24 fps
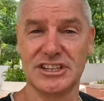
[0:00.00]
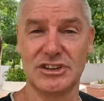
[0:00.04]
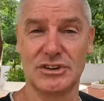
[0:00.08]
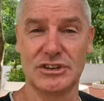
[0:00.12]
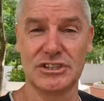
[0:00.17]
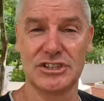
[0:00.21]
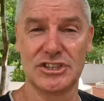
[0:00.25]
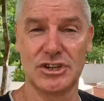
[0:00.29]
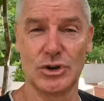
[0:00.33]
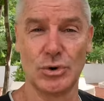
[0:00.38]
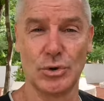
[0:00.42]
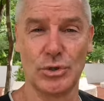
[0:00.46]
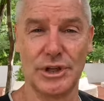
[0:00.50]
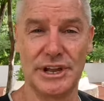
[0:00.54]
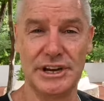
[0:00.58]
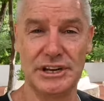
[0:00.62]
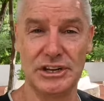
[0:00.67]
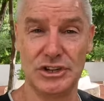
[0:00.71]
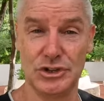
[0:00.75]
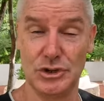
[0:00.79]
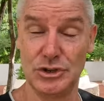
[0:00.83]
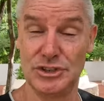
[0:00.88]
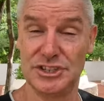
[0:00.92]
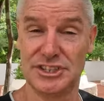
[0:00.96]
So until
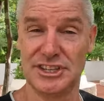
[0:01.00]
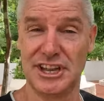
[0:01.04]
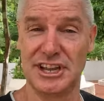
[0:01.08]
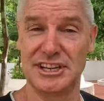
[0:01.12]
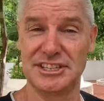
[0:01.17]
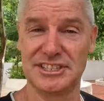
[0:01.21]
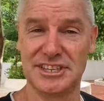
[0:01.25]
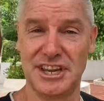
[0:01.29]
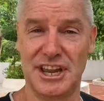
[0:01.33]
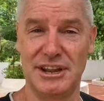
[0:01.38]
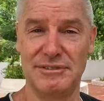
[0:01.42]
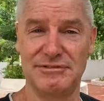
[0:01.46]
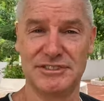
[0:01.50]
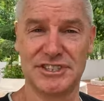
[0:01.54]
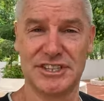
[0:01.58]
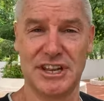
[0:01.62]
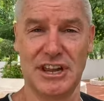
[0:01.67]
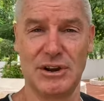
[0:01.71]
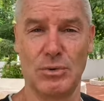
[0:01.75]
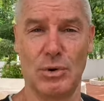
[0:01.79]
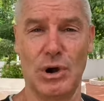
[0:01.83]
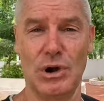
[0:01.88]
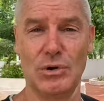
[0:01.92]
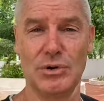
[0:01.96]
then, you stay safe,
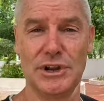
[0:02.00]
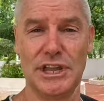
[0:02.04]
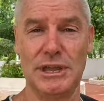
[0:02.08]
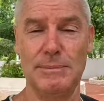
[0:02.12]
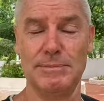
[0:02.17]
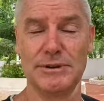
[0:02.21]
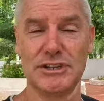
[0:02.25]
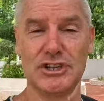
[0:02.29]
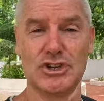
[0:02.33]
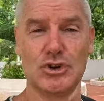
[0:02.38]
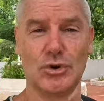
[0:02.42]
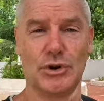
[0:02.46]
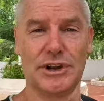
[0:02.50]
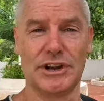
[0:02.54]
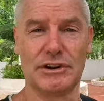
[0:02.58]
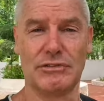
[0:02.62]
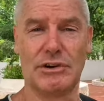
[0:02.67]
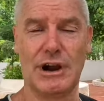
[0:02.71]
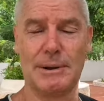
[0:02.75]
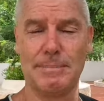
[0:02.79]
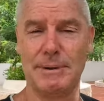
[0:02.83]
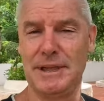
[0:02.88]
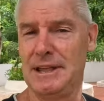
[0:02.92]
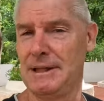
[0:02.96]
stay well, keep enjoying
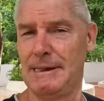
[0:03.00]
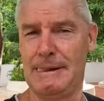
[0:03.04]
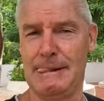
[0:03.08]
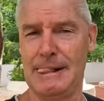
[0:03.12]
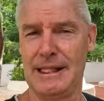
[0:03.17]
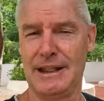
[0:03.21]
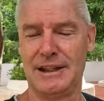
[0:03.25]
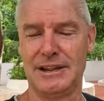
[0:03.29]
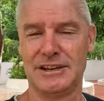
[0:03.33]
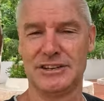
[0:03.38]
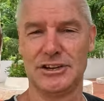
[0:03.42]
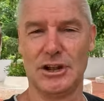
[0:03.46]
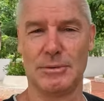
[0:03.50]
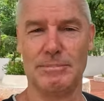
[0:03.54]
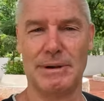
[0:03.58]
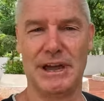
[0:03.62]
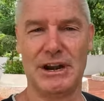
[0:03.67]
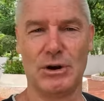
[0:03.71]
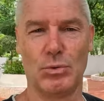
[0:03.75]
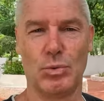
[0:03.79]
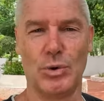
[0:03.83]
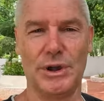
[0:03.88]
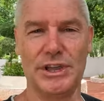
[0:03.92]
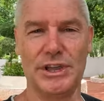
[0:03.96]
your rugby, no matter